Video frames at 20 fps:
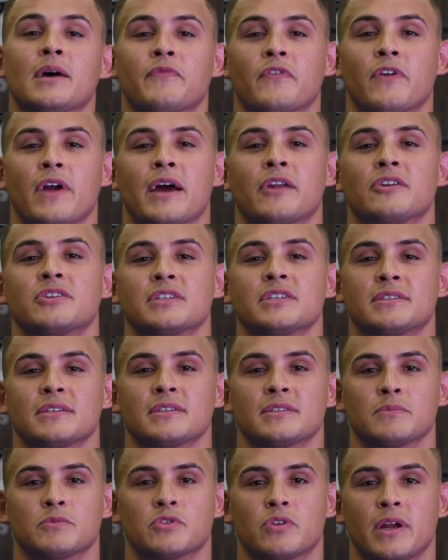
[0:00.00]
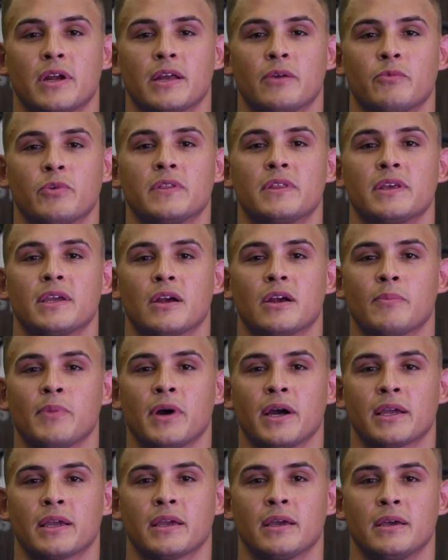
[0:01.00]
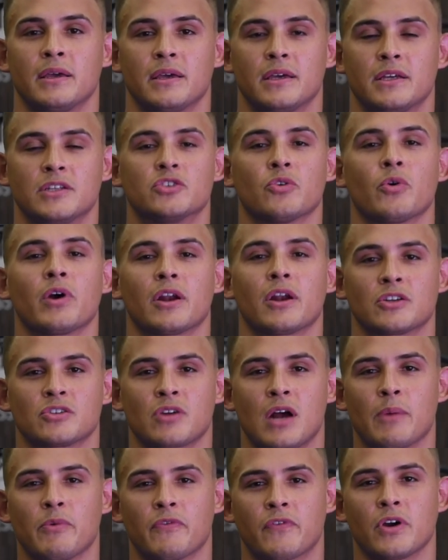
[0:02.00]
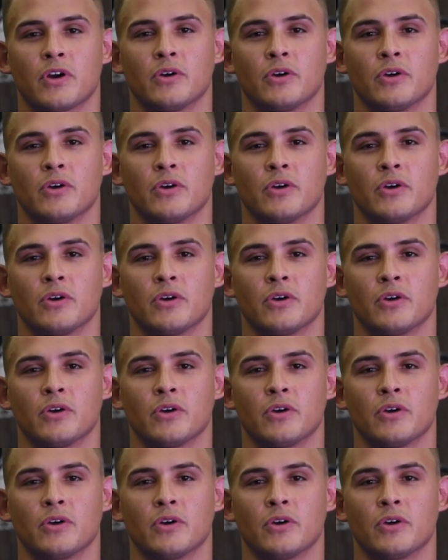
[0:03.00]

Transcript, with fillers: up for energy system training with the AirBike and join our tribe of